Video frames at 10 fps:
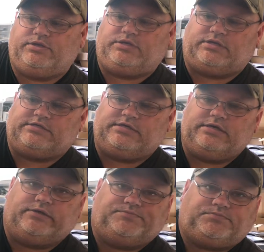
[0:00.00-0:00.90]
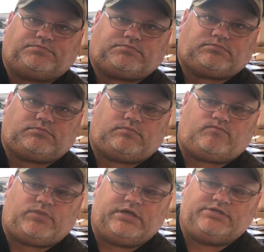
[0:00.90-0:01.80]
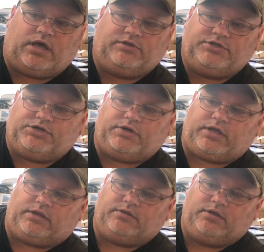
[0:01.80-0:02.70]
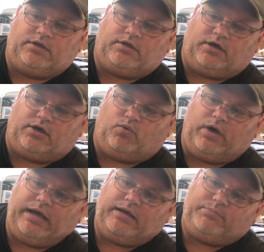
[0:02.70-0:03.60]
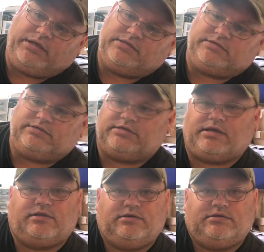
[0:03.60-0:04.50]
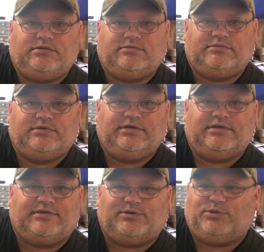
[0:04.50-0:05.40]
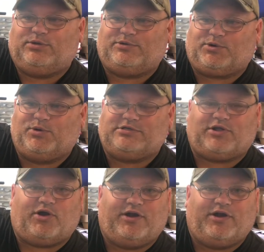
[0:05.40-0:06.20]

you can see it. It's called the Shuriken. Uh, why? Because it looks like a little, little throwing star.